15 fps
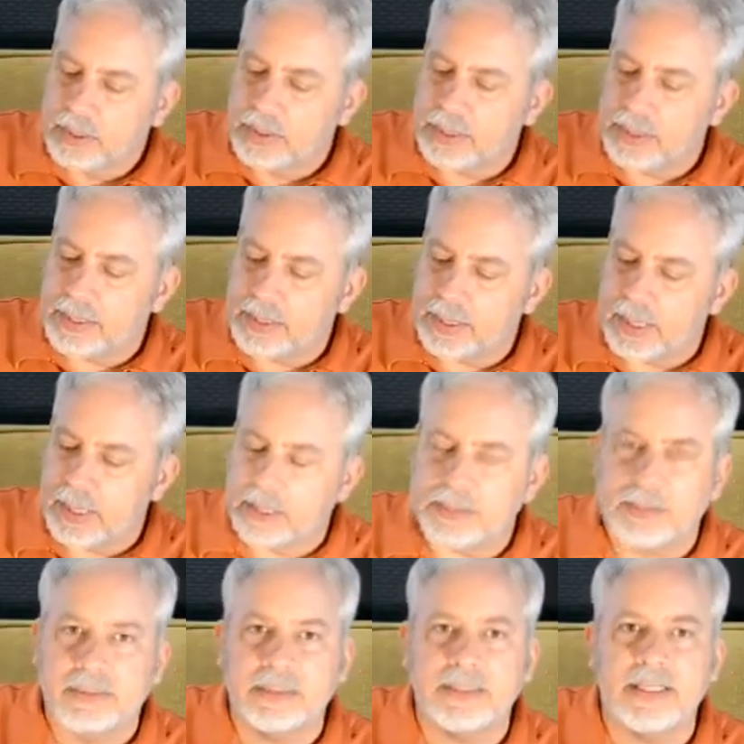the
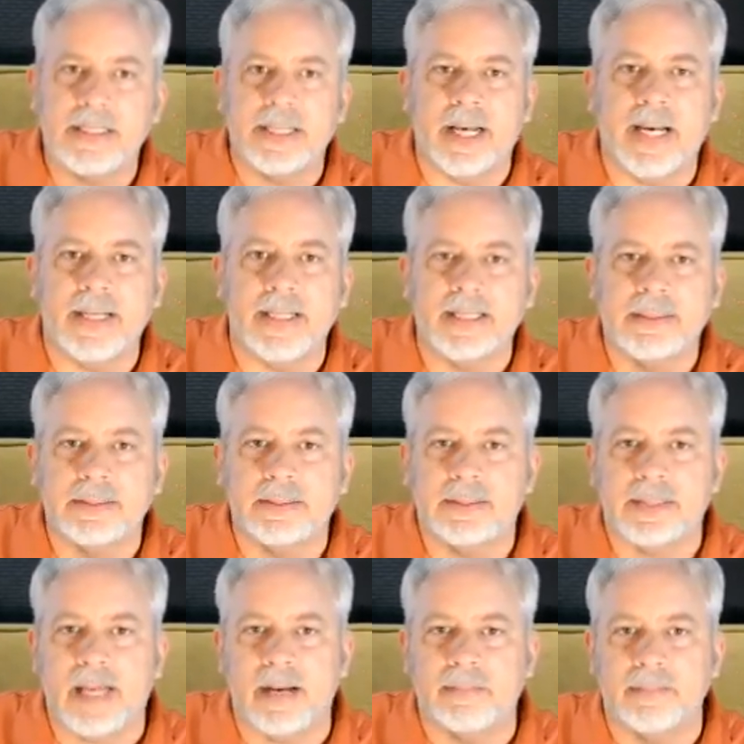
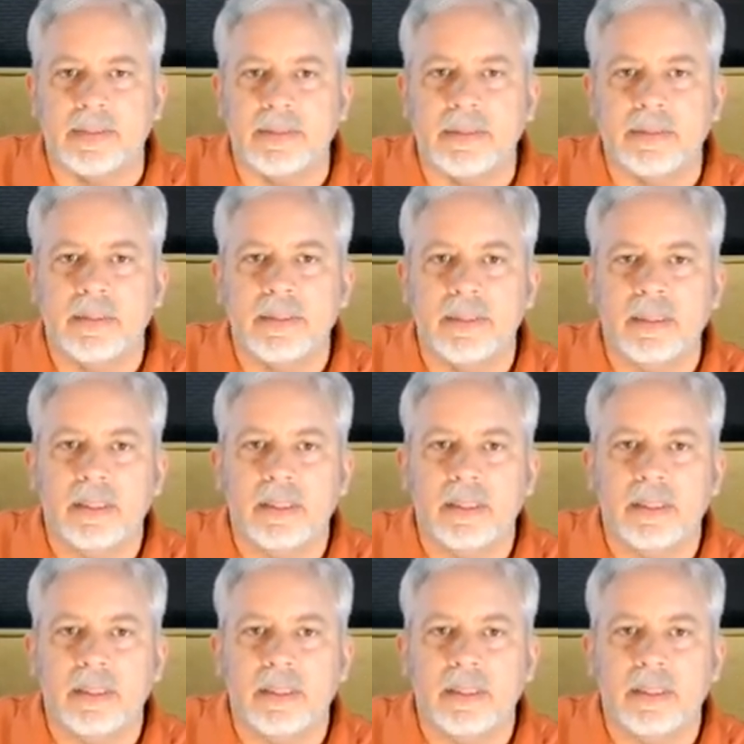Z87